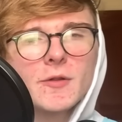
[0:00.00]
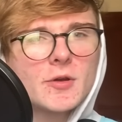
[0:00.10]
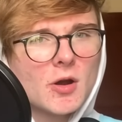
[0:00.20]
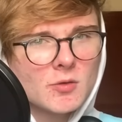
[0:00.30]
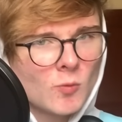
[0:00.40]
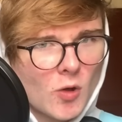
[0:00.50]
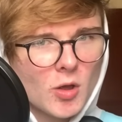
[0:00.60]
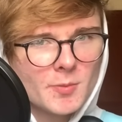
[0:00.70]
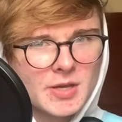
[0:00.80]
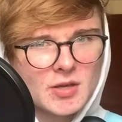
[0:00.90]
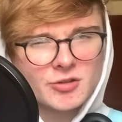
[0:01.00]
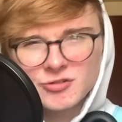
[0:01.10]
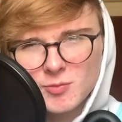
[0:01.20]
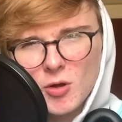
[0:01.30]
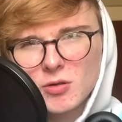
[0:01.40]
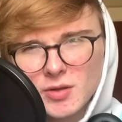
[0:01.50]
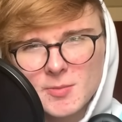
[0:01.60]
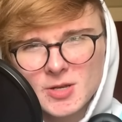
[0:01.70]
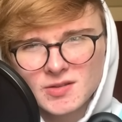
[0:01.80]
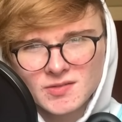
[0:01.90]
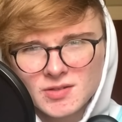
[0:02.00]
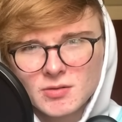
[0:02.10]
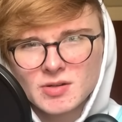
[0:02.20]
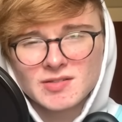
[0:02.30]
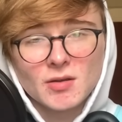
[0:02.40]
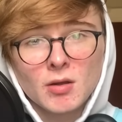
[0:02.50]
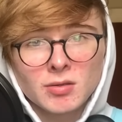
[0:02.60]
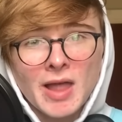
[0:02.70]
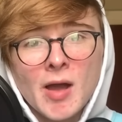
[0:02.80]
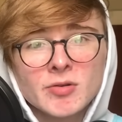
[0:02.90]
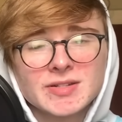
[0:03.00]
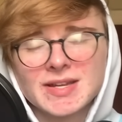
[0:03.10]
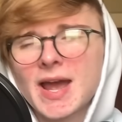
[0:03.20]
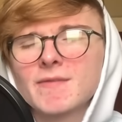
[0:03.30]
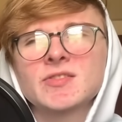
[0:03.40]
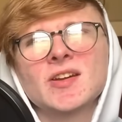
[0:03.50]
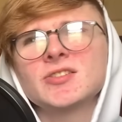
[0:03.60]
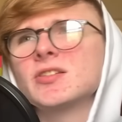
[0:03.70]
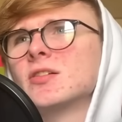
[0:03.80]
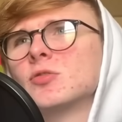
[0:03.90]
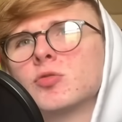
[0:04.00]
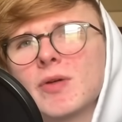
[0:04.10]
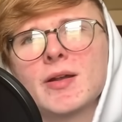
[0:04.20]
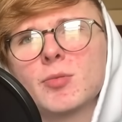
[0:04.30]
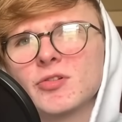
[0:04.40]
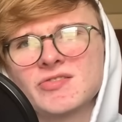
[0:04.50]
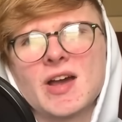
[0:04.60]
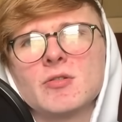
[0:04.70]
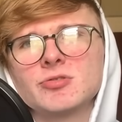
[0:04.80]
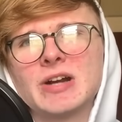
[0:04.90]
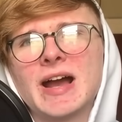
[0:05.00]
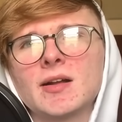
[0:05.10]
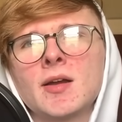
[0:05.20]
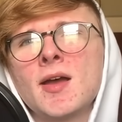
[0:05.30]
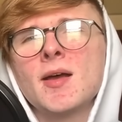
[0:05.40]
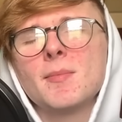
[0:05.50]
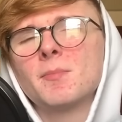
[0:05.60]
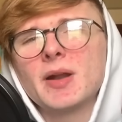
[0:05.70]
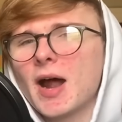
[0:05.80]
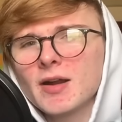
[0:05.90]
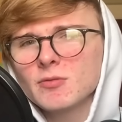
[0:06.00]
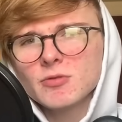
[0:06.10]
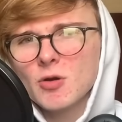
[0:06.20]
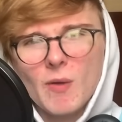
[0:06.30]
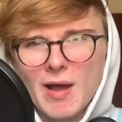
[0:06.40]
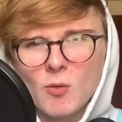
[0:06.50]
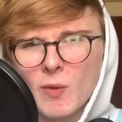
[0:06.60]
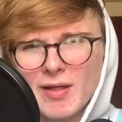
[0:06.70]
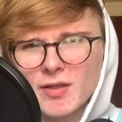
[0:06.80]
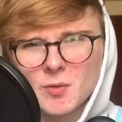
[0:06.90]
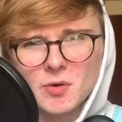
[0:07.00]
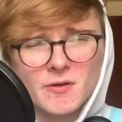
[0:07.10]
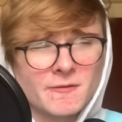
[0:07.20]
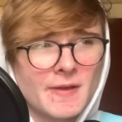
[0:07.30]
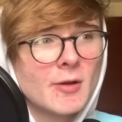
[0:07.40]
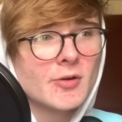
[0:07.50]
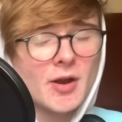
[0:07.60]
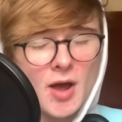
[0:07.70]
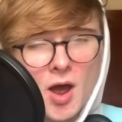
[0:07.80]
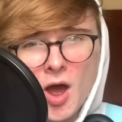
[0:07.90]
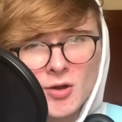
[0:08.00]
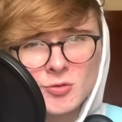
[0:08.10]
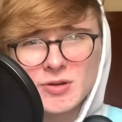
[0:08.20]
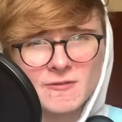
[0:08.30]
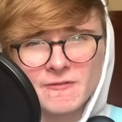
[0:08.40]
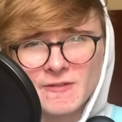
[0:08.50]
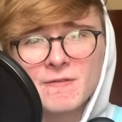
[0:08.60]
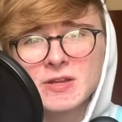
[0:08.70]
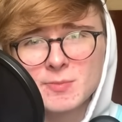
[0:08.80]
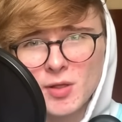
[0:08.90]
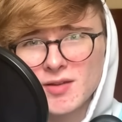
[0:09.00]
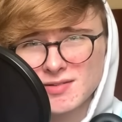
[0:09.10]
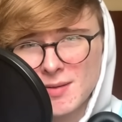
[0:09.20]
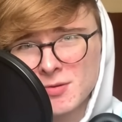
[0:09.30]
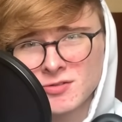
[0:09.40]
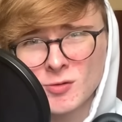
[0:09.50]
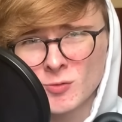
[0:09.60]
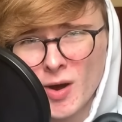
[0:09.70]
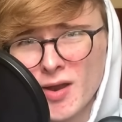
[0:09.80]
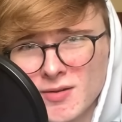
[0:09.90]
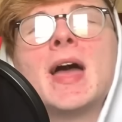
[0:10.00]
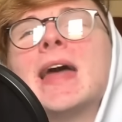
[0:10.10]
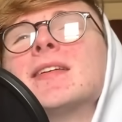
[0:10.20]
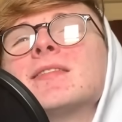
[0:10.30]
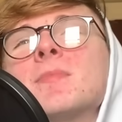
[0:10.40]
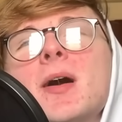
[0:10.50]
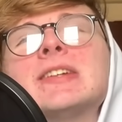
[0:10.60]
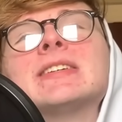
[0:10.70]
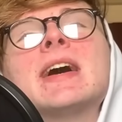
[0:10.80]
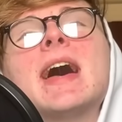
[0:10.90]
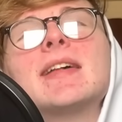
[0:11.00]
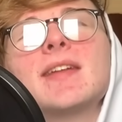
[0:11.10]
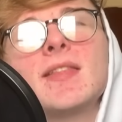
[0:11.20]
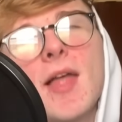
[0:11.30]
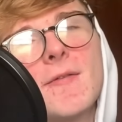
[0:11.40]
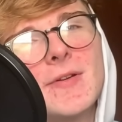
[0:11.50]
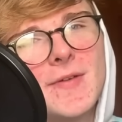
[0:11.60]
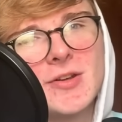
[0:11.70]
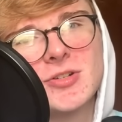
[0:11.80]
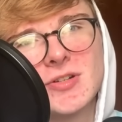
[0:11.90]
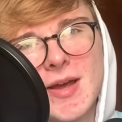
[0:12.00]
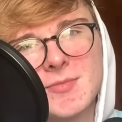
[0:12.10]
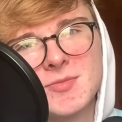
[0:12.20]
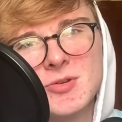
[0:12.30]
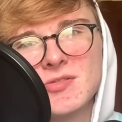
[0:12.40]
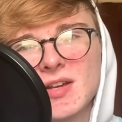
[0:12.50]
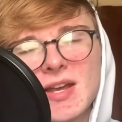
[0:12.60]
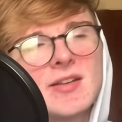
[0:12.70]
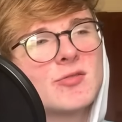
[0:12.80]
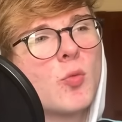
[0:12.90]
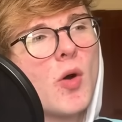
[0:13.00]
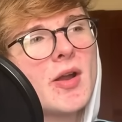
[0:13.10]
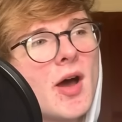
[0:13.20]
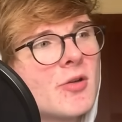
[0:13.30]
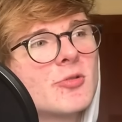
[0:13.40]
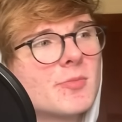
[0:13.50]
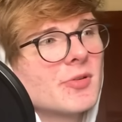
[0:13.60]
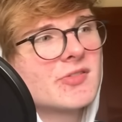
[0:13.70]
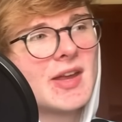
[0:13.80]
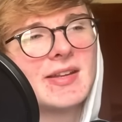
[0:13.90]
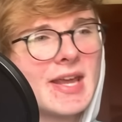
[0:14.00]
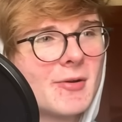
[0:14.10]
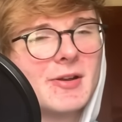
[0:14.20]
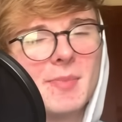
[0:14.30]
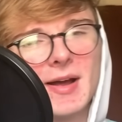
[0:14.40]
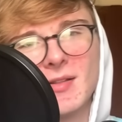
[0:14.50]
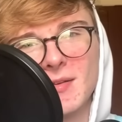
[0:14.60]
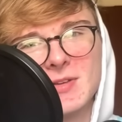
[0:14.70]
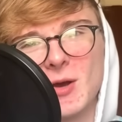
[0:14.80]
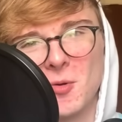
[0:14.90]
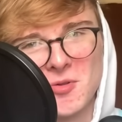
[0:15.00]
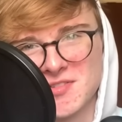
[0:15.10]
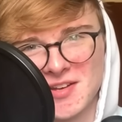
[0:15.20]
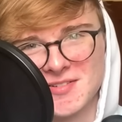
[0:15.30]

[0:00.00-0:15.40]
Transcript: the Garden Wall, being a small limited series, allowed it to have such an incredible soundtrack, but I don't know how well it would have fared at a 150 plus episode run. And as much as I love Adventure Time's music, it is 100% carried by Olivia Olson,